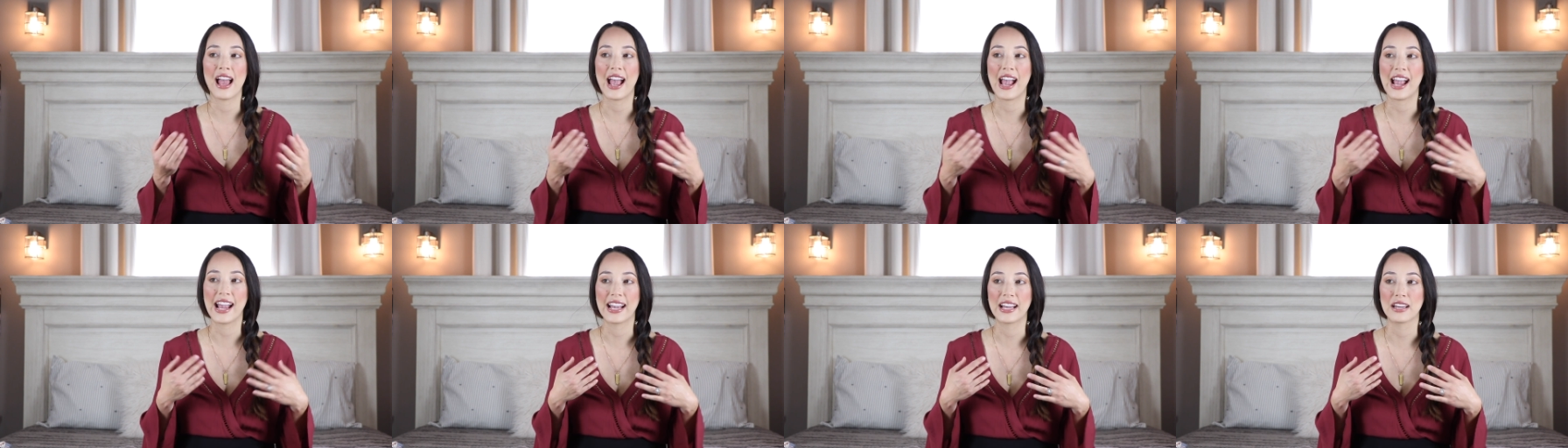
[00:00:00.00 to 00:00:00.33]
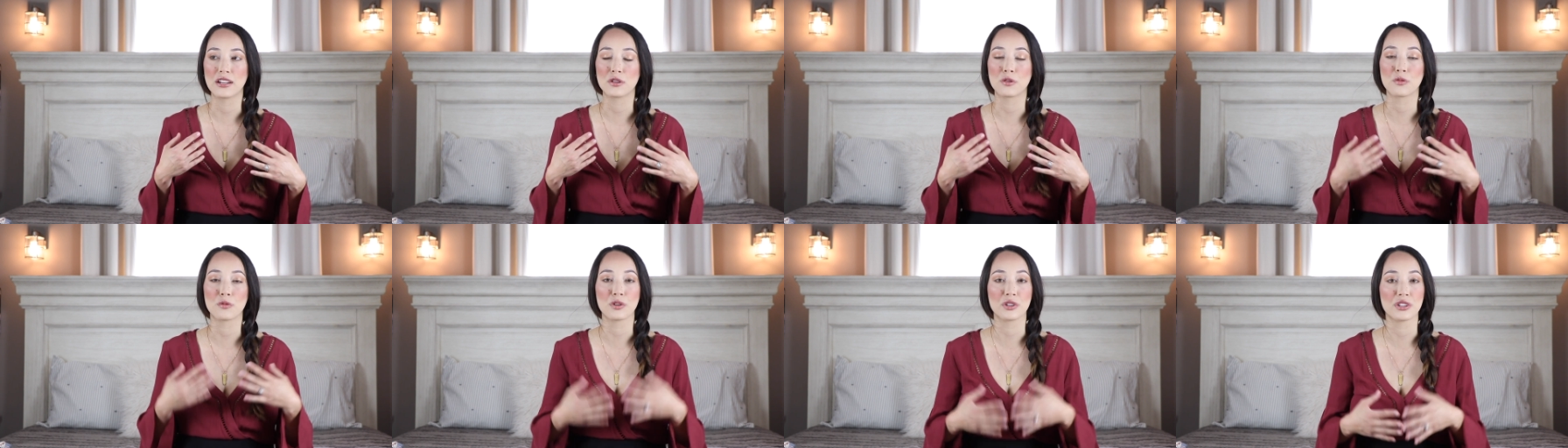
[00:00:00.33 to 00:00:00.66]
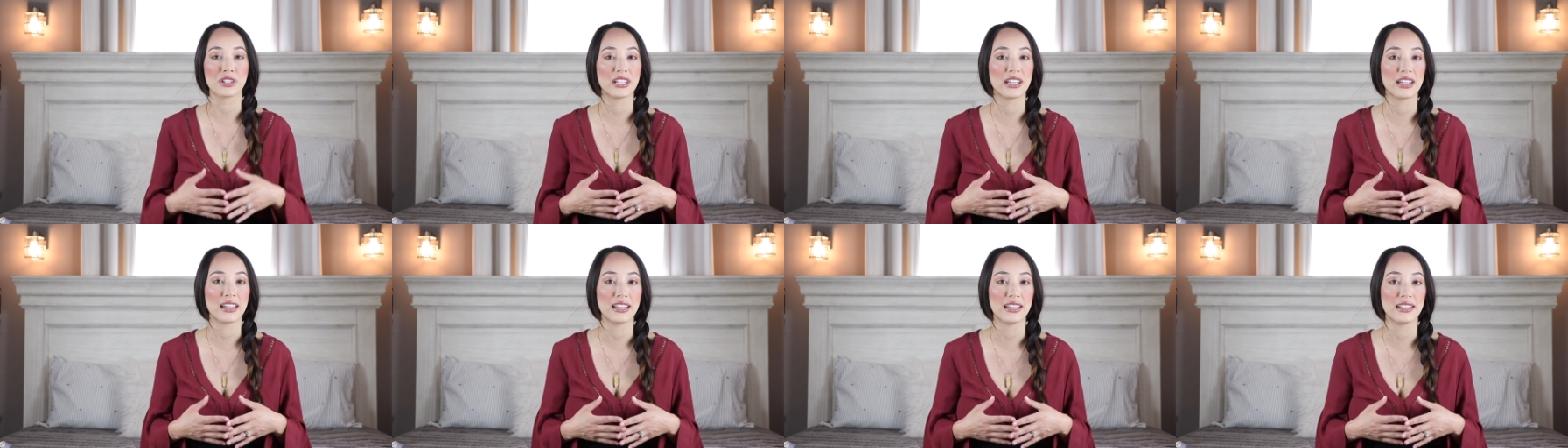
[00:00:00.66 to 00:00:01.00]
and
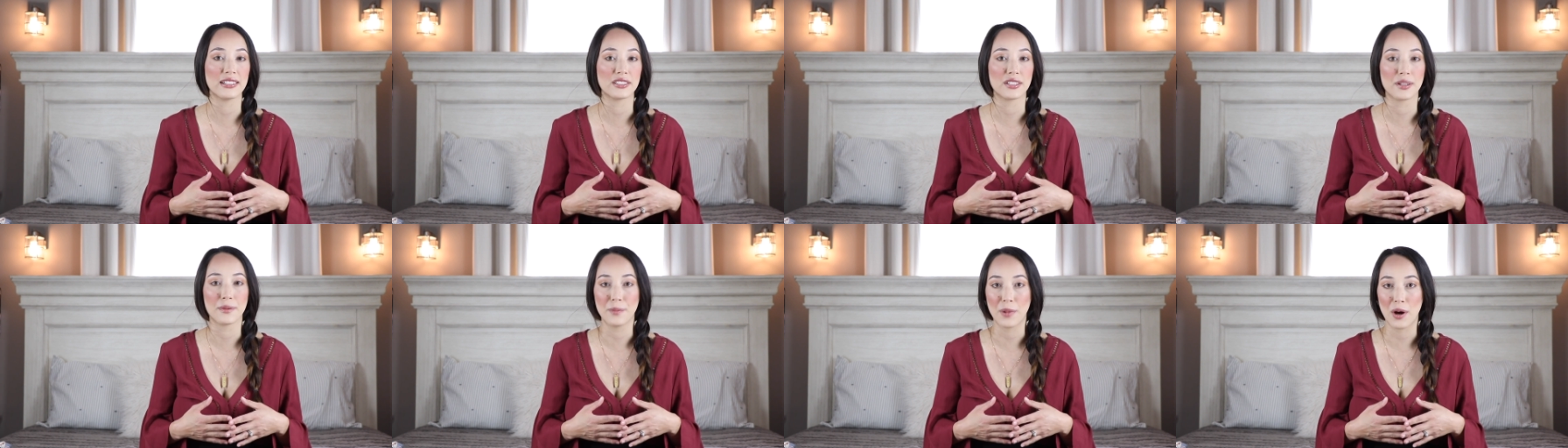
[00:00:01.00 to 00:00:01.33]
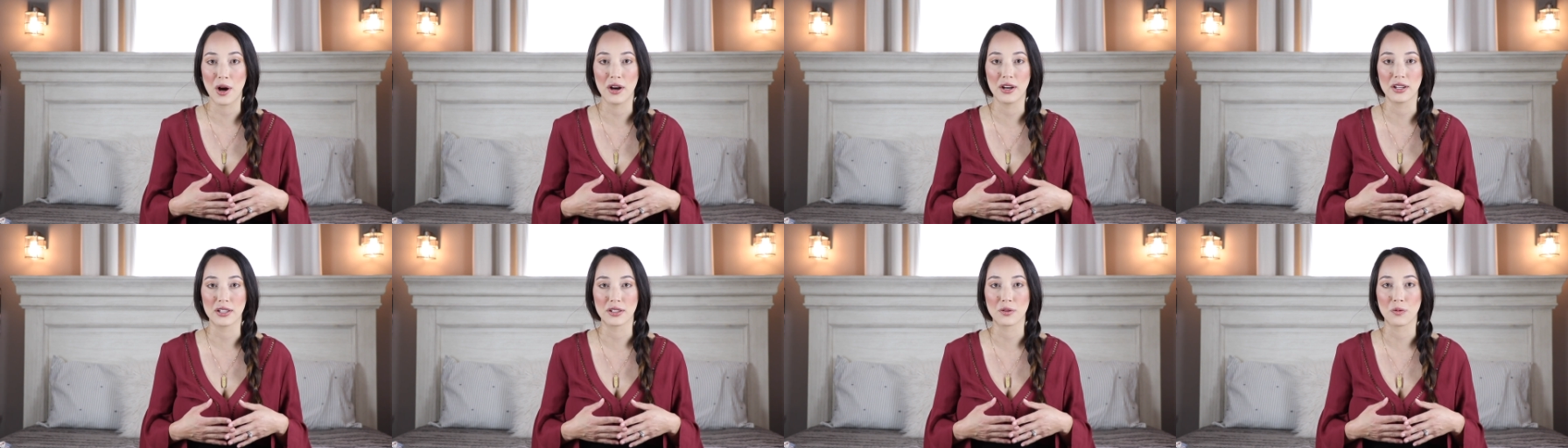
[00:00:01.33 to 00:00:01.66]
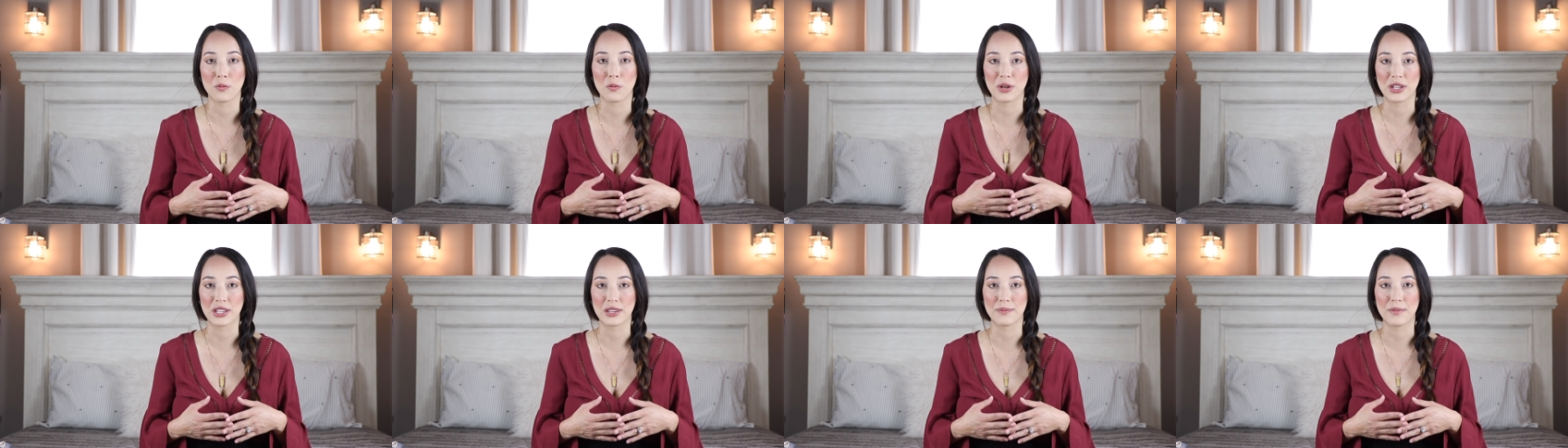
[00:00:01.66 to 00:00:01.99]
really getting to bond
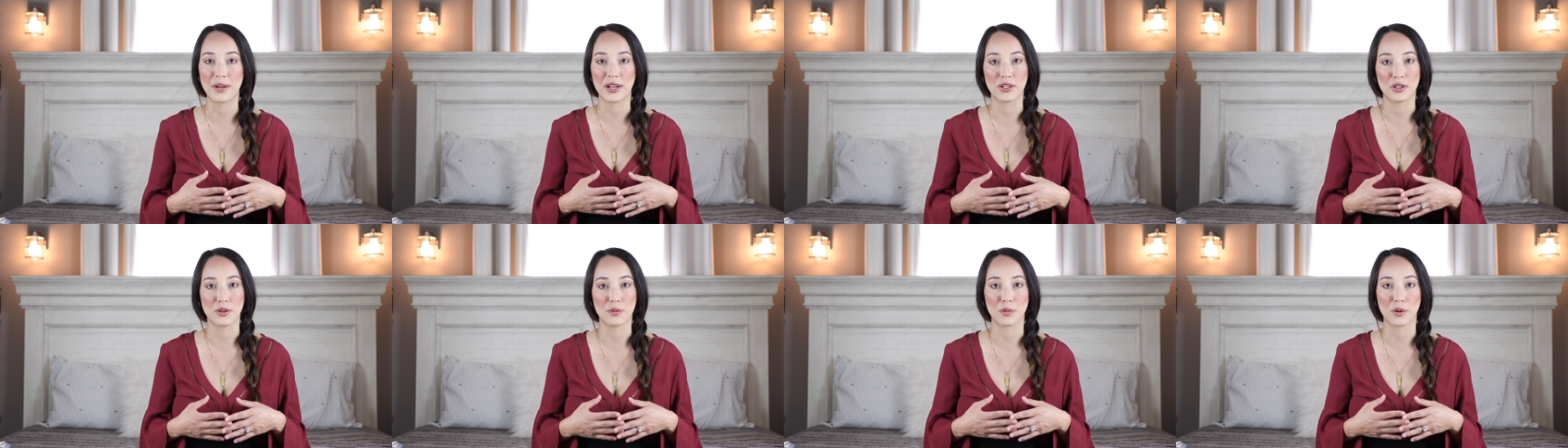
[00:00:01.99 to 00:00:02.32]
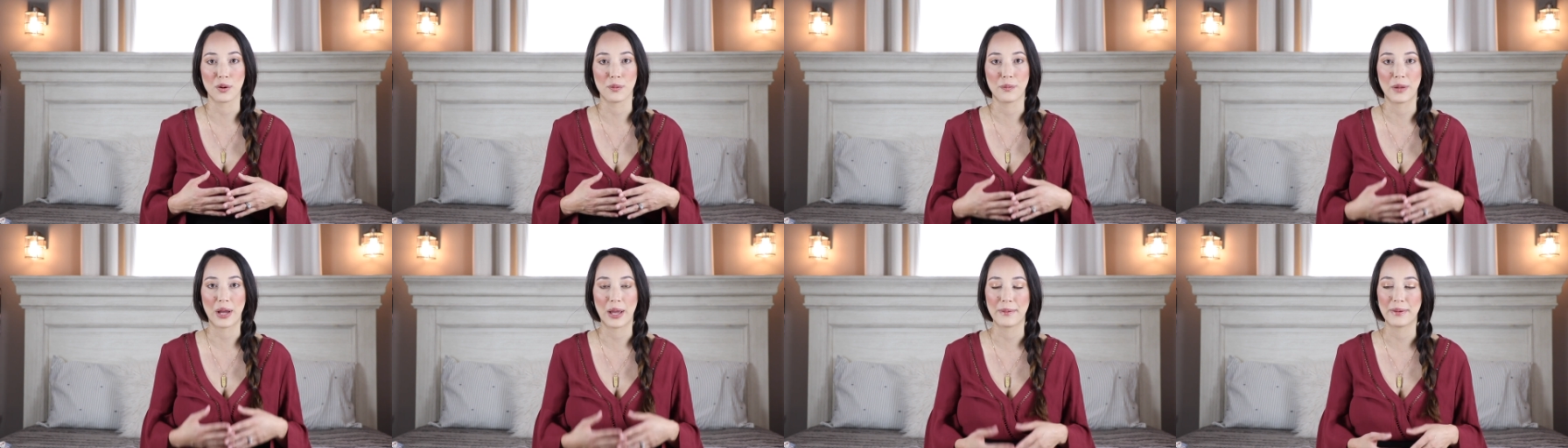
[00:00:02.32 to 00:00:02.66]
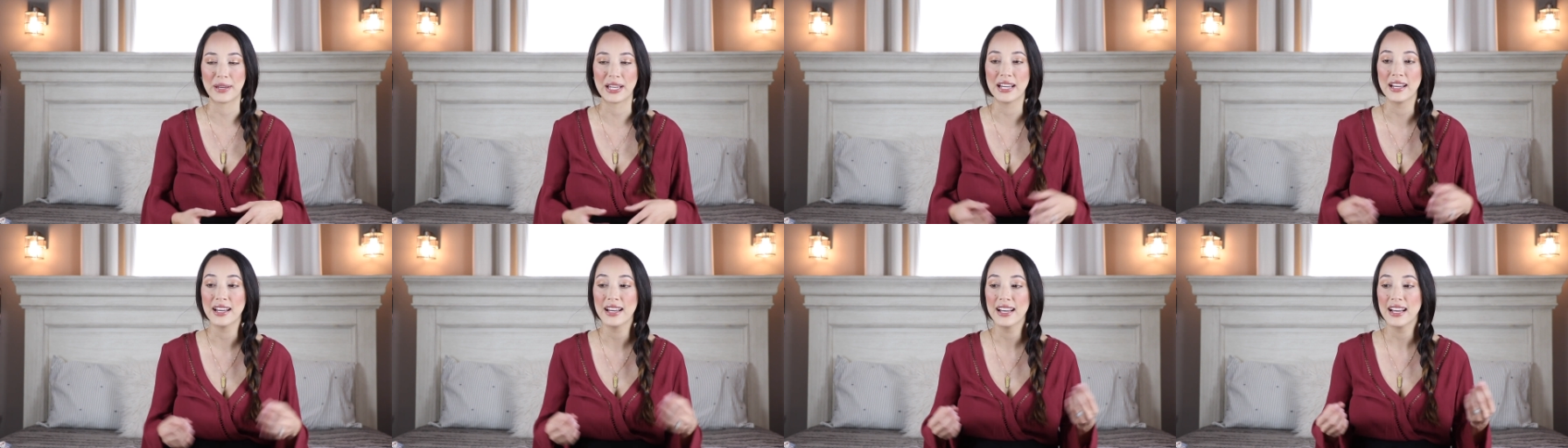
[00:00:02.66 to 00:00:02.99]
with my newborn
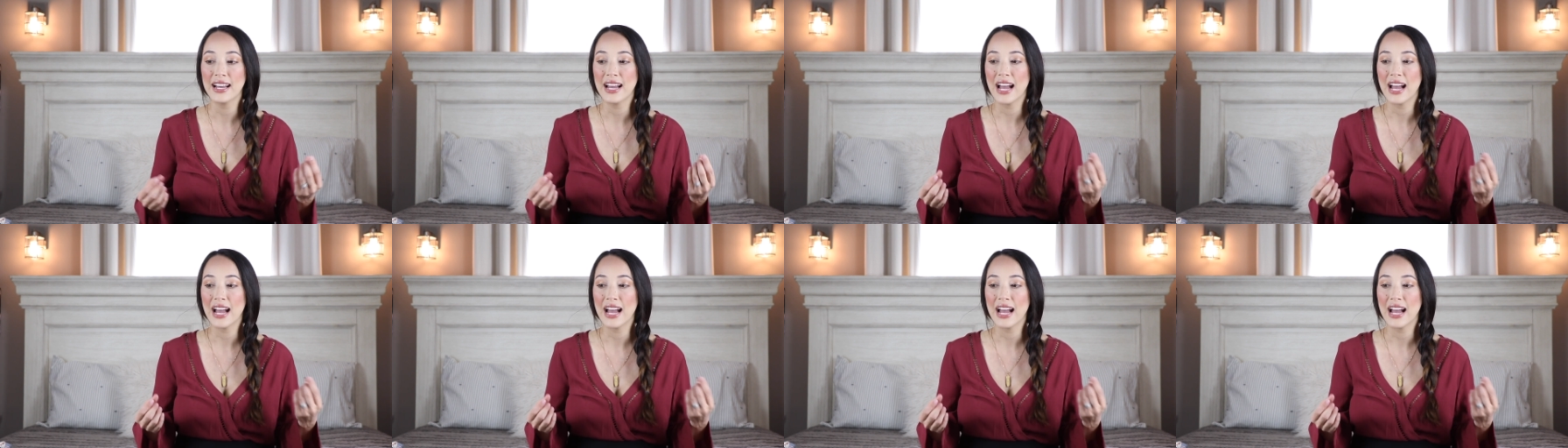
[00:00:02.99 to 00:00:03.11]
baby.